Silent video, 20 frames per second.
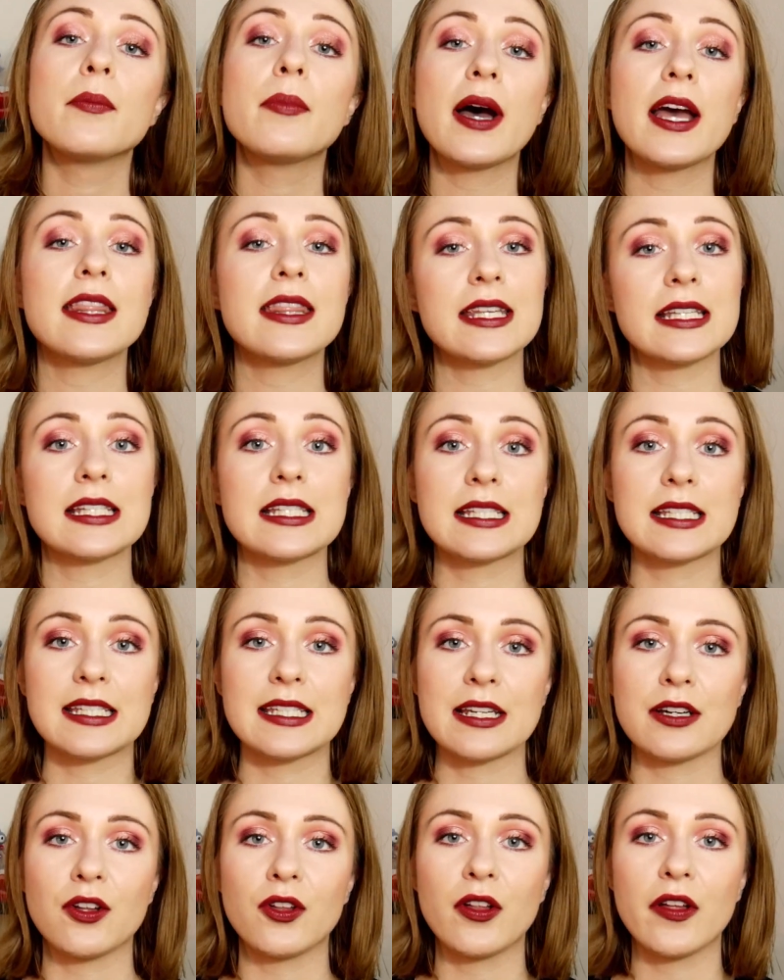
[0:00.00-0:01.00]
But this is
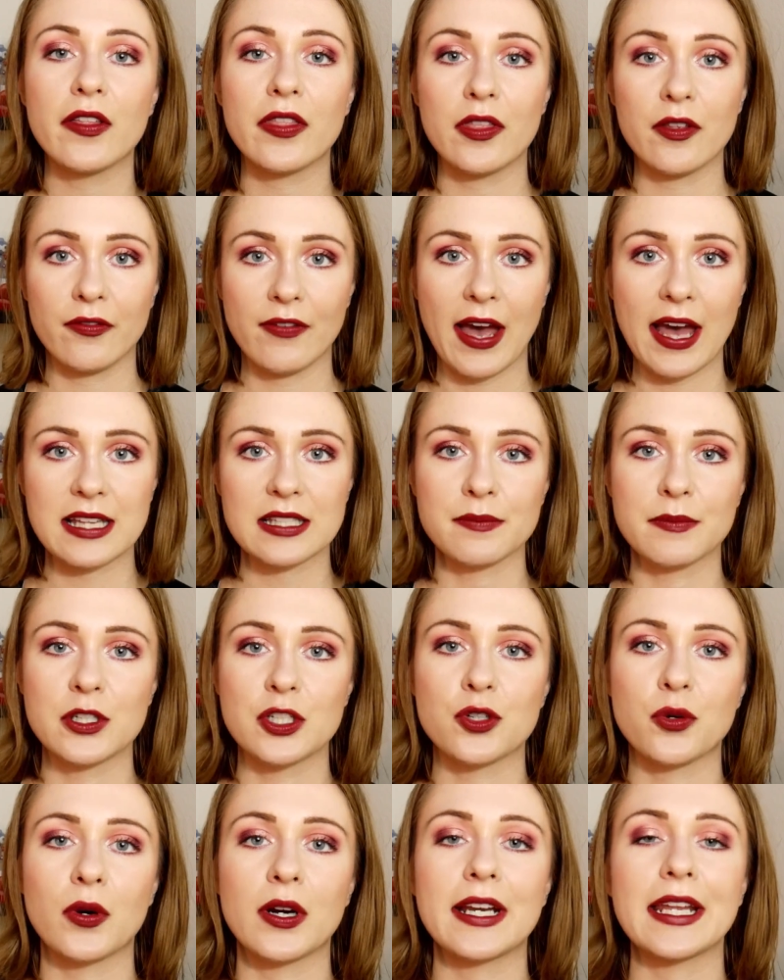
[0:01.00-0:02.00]
still the vast
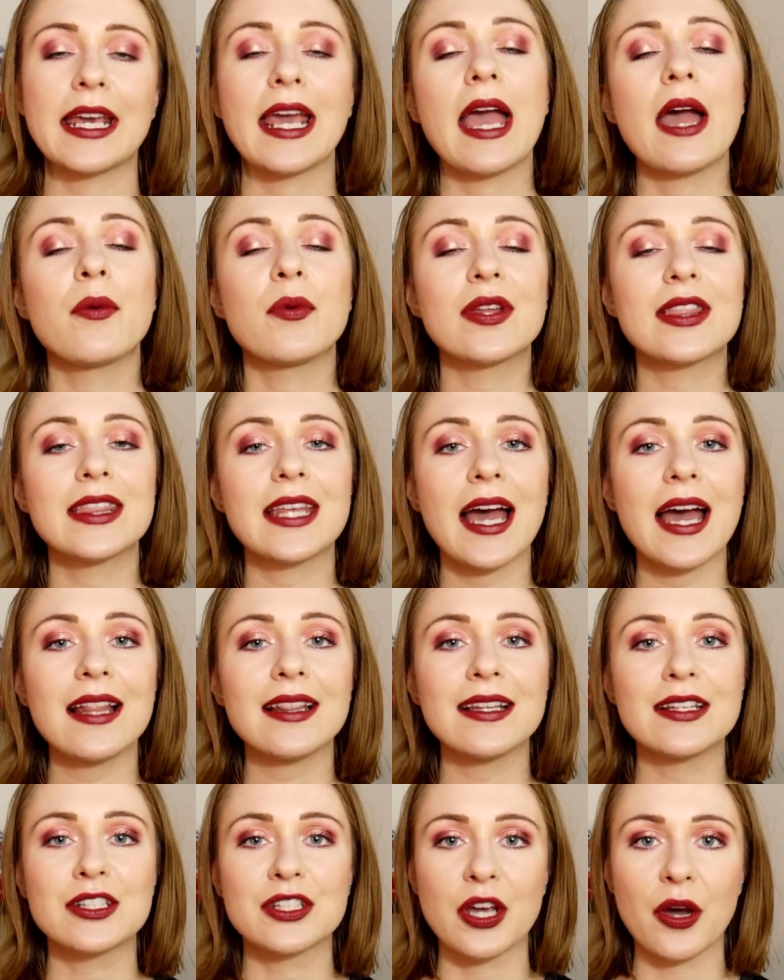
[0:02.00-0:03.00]
majority. And with that,
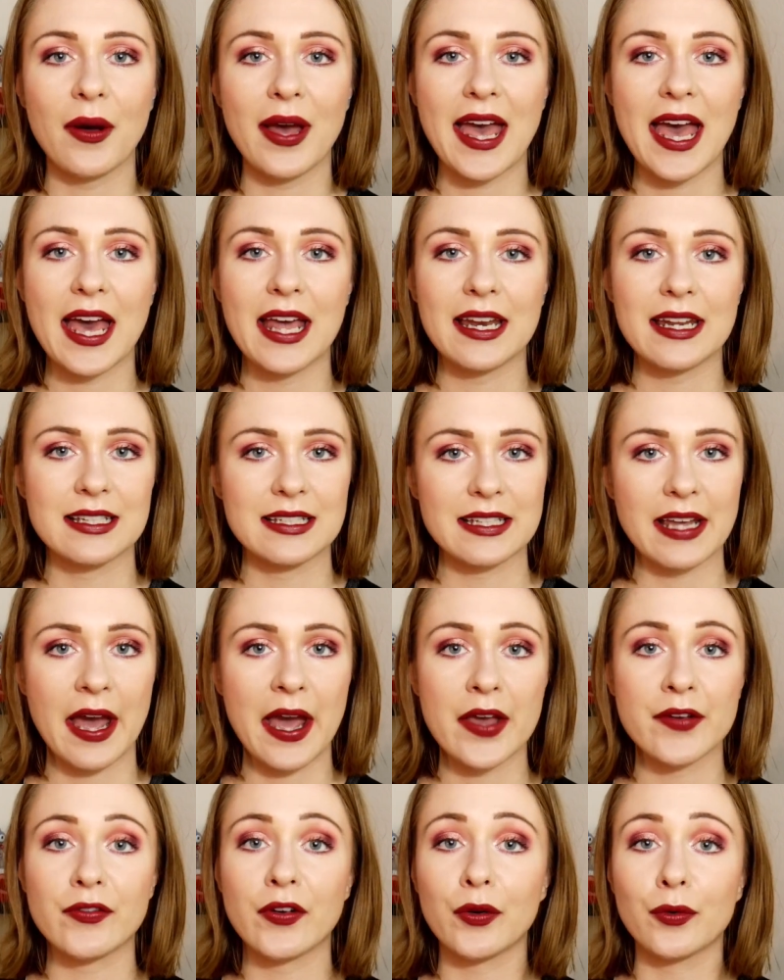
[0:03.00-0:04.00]
let's go ahead and
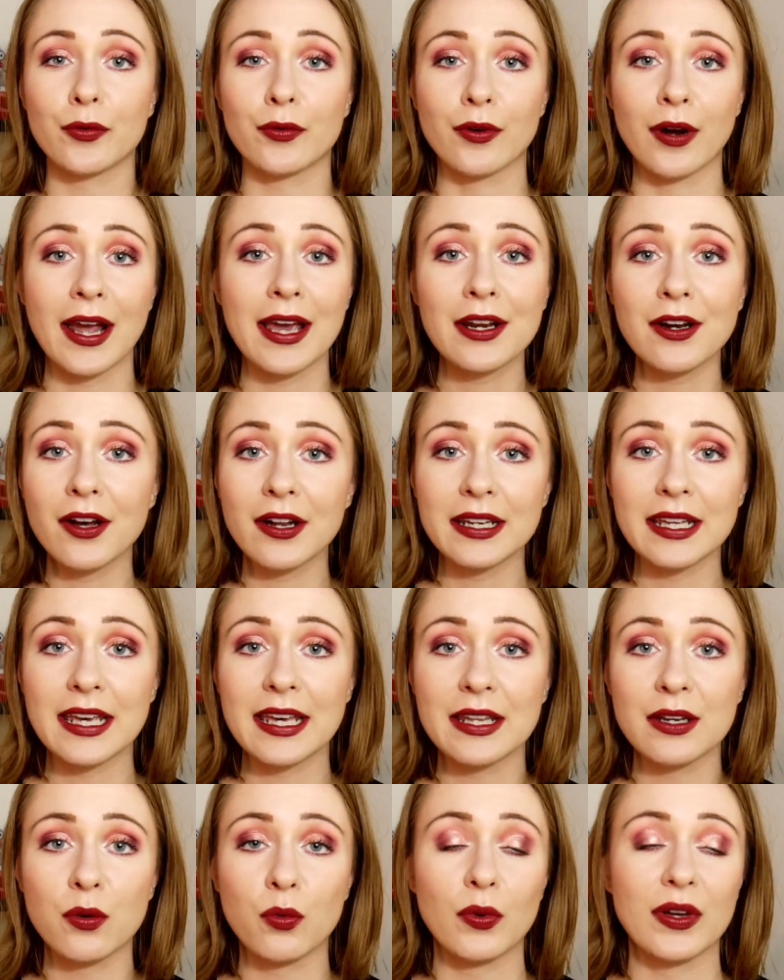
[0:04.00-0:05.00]
dive right on
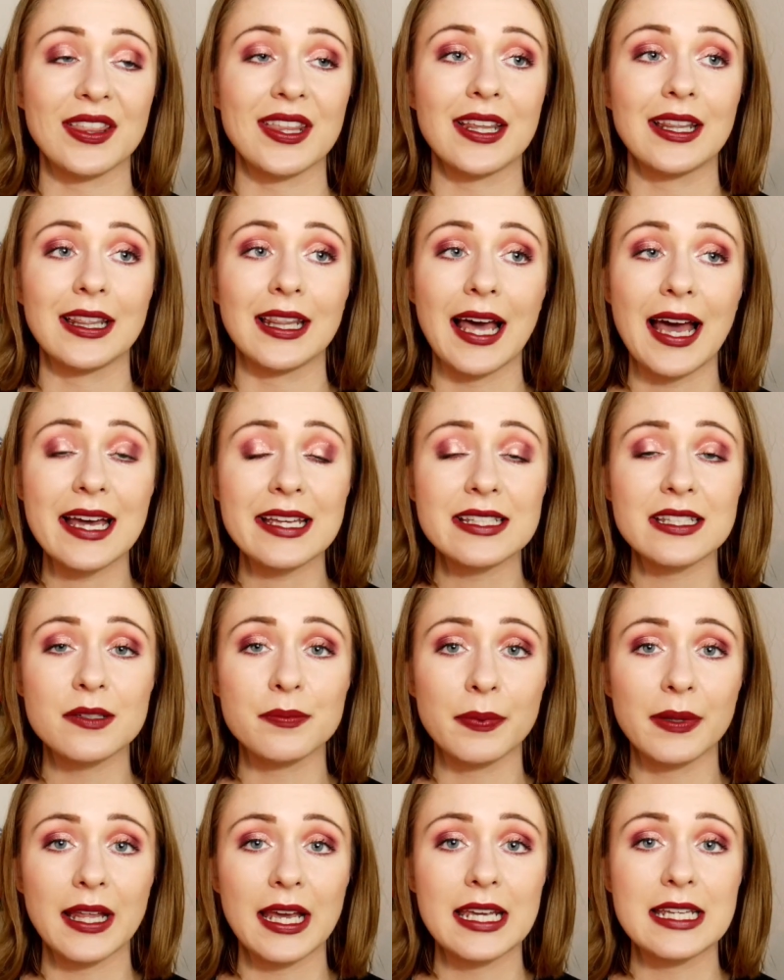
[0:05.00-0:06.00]
in with
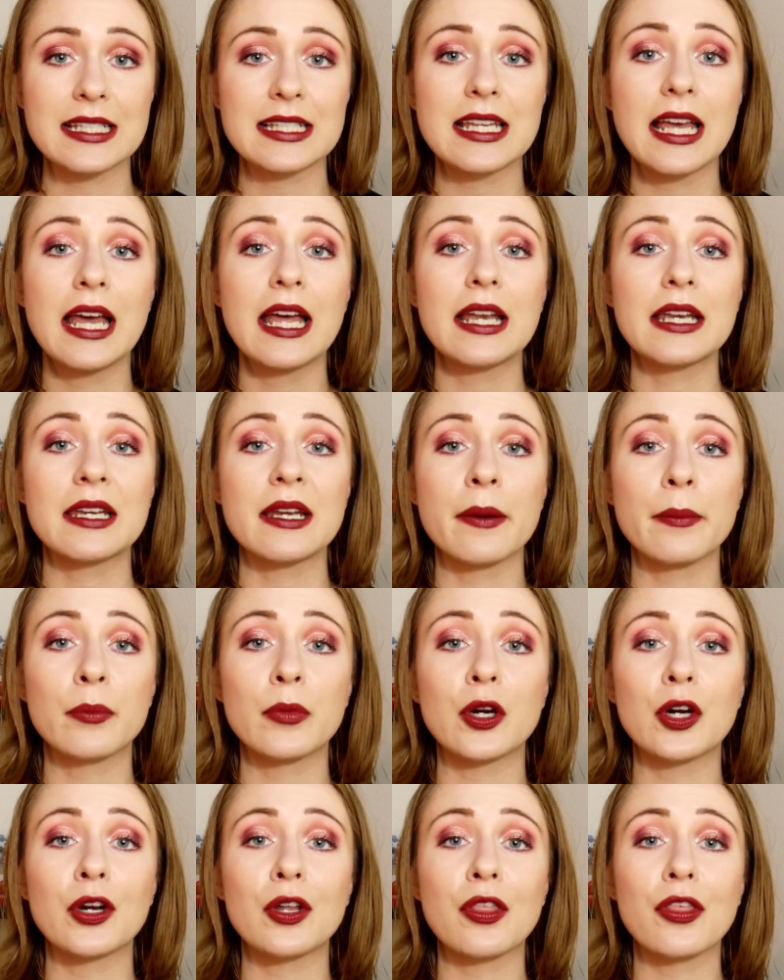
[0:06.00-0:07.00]
last place,
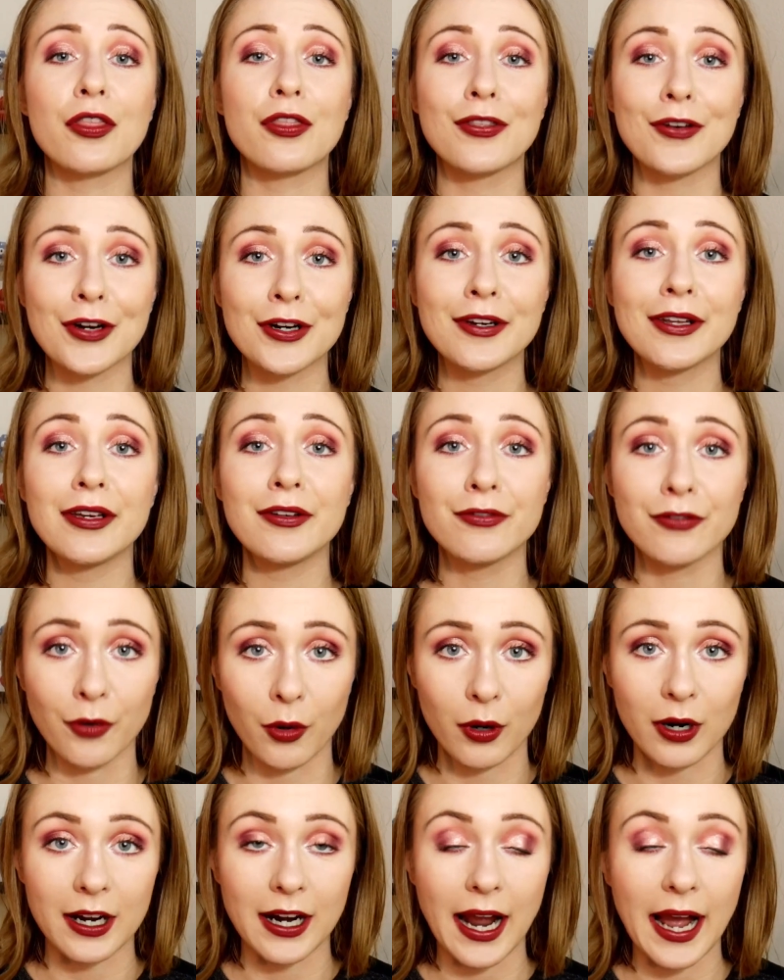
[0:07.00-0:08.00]
number
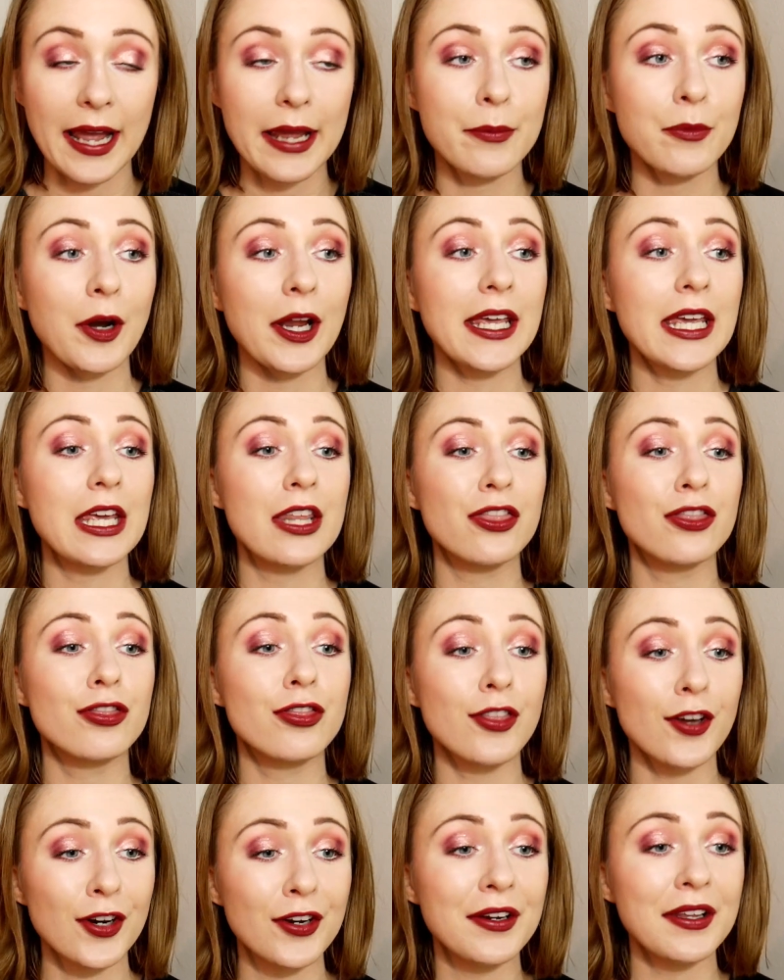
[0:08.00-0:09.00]
34. I am ranking
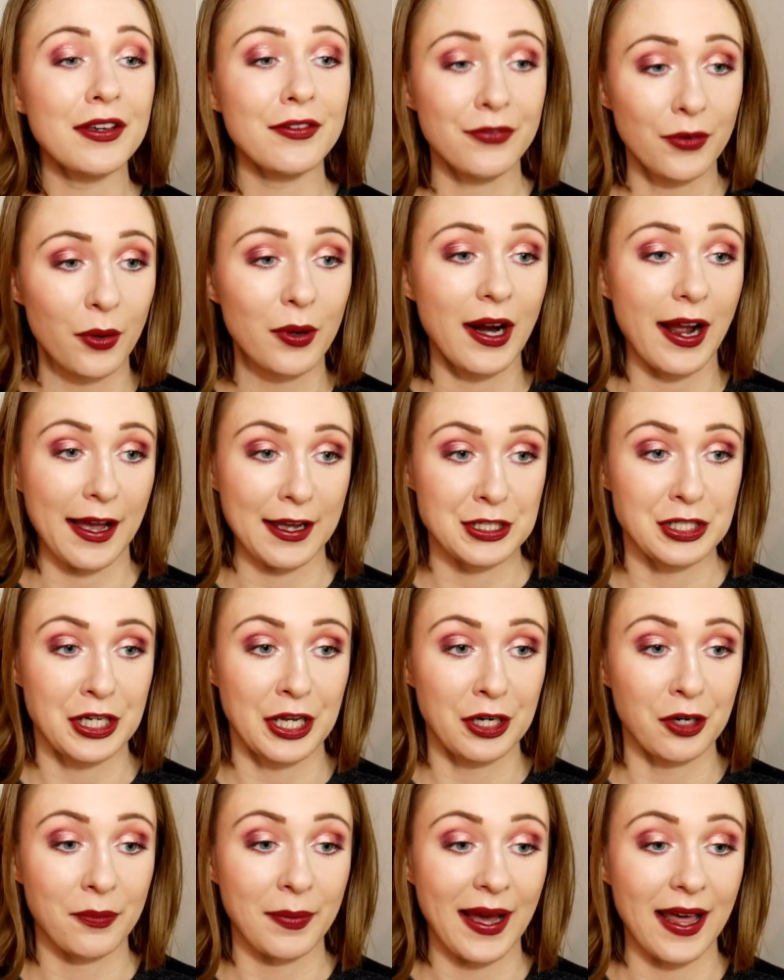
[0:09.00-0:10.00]
34
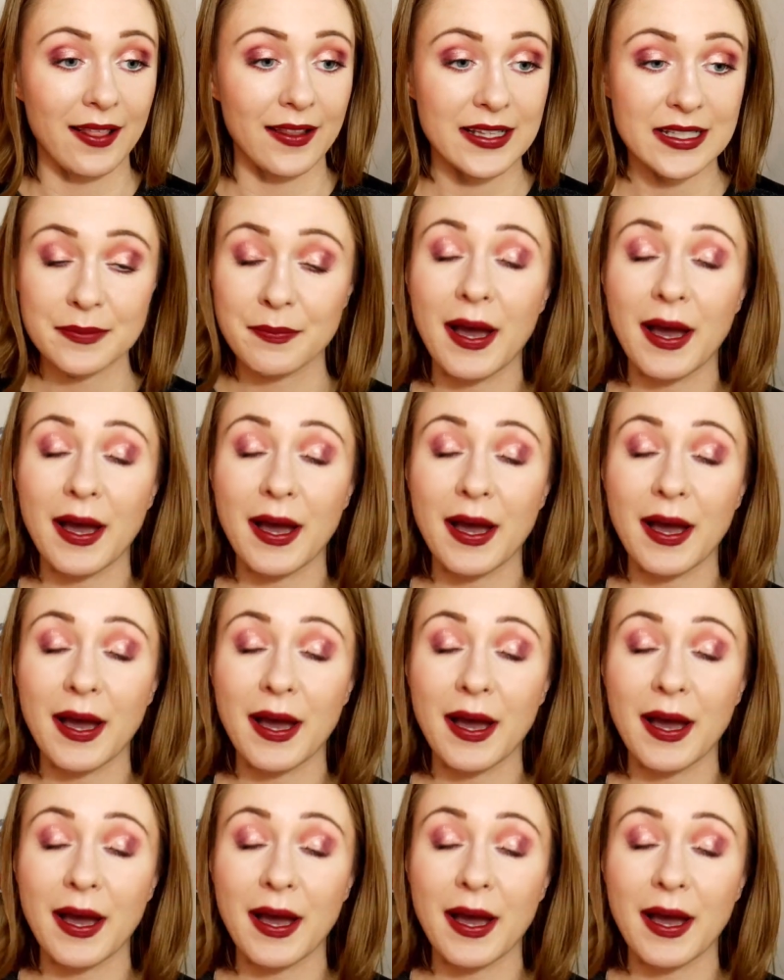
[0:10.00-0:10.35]
eyeshadow palettes.